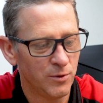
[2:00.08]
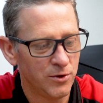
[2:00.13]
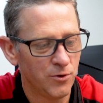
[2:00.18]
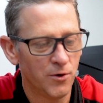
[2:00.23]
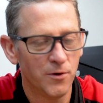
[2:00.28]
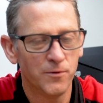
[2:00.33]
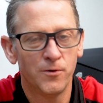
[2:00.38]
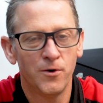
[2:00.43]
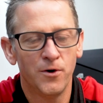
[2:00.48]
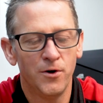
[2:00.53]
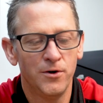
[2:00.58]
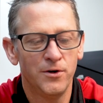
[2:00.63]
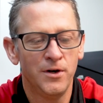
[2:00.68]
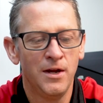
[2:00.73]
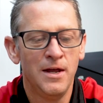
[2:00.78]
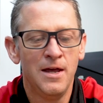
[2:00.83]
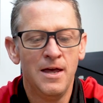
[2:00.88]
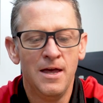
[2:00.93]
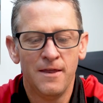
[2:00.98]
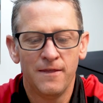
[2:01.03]
when you're off-road.
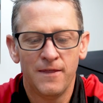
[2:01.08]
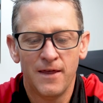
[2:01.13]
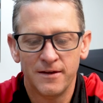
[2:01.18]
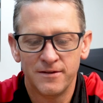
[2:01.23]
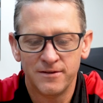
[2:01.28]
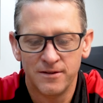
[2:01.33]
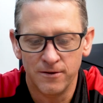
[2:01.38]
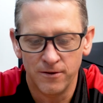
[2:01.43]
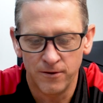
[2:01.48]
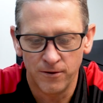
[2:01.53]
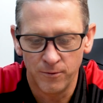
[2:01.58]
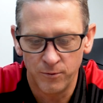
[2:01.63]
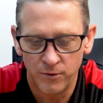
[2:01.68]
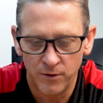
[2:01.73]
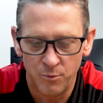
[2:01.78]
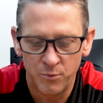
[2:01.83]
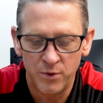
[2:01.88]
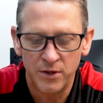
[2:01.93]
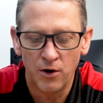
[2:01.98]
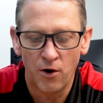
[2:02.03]
That's the
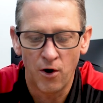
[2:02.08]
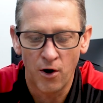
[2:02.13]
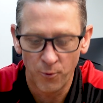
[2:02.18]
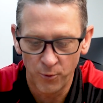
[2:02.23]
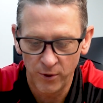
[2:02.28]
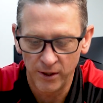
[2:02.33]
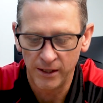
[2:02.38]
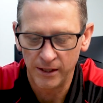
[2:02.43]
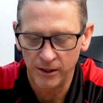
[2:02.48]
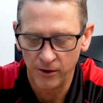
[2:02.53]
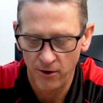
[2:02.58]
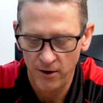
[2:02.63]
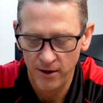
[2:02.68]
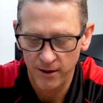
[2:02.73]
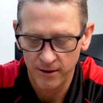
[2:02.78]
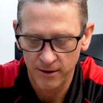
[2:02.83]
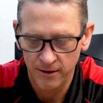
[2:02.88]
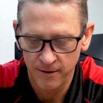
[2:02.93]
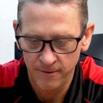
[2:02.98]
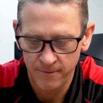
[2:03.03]
bit I really
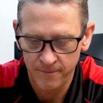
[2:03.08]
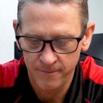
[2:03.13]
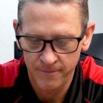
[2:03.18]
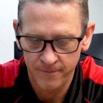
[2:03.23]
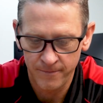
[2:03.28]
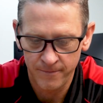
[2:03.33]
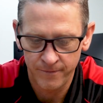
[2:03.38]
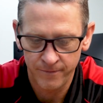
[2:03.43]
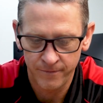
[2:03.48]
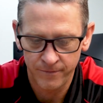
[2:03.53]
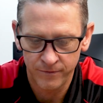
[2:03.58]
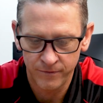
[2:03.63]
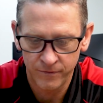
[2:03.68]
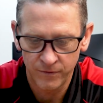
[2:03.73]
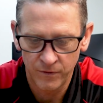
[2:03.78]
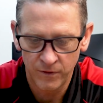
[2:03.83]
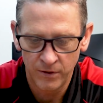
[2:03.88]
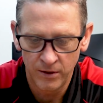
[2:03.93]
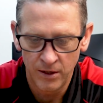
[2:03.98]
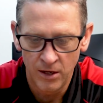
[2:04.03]
like.
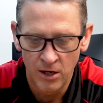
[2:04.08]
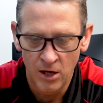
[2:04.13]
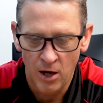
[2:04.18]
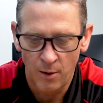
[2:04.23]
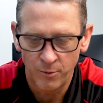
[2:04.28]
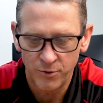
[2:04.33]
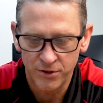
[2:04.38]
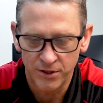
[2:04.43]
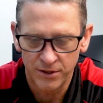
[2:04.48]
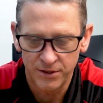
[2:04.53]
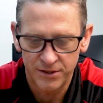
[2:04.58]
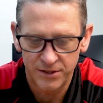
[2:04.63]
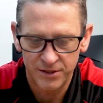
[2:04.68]
I'm just going to